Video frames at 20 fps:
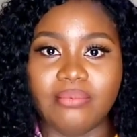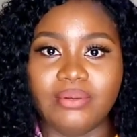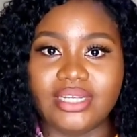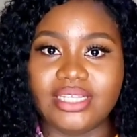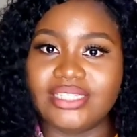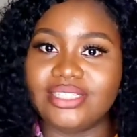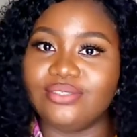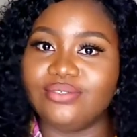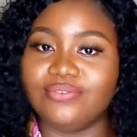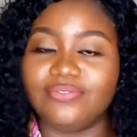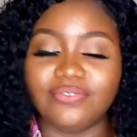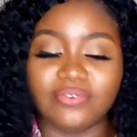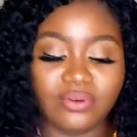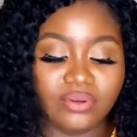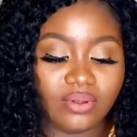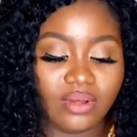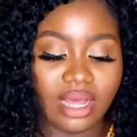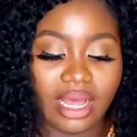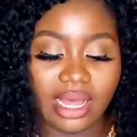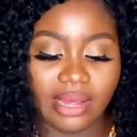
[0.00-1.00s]
Please do
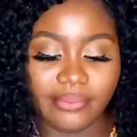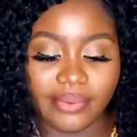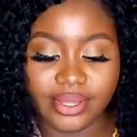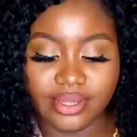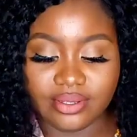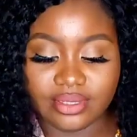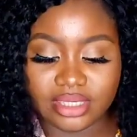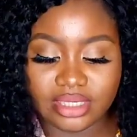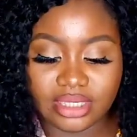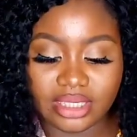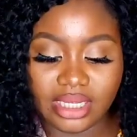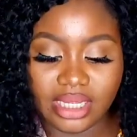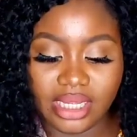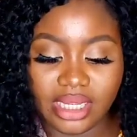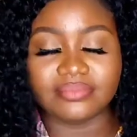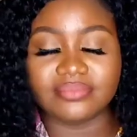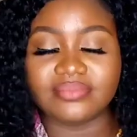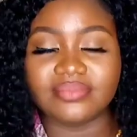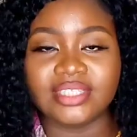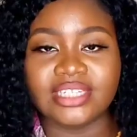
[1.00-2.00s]
follow her when you see
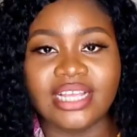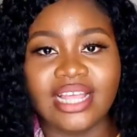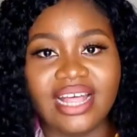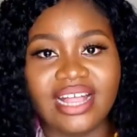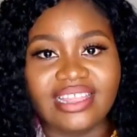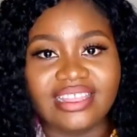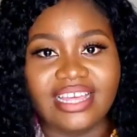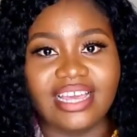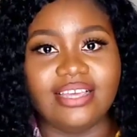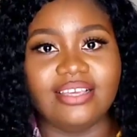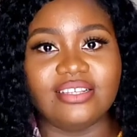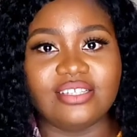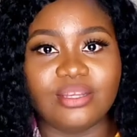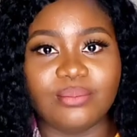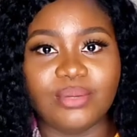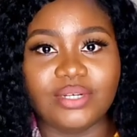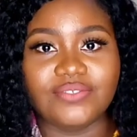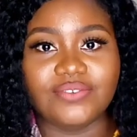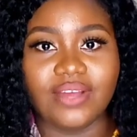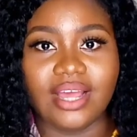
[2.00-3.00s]
Thank you so much for hanging out
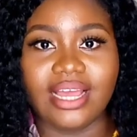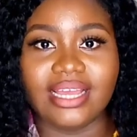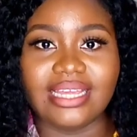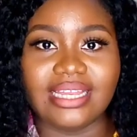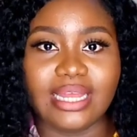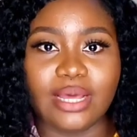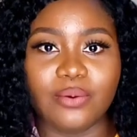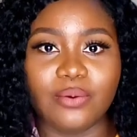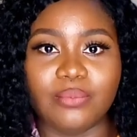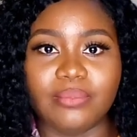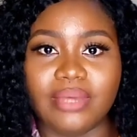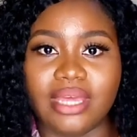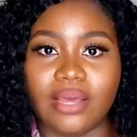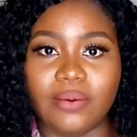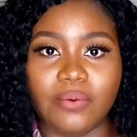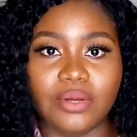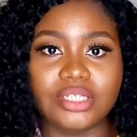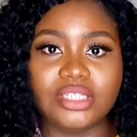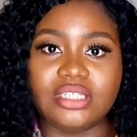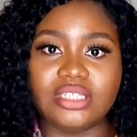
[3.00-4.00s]
with me and watching this
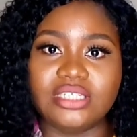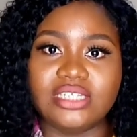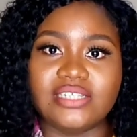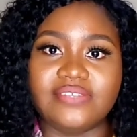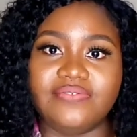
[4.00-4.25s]
video to the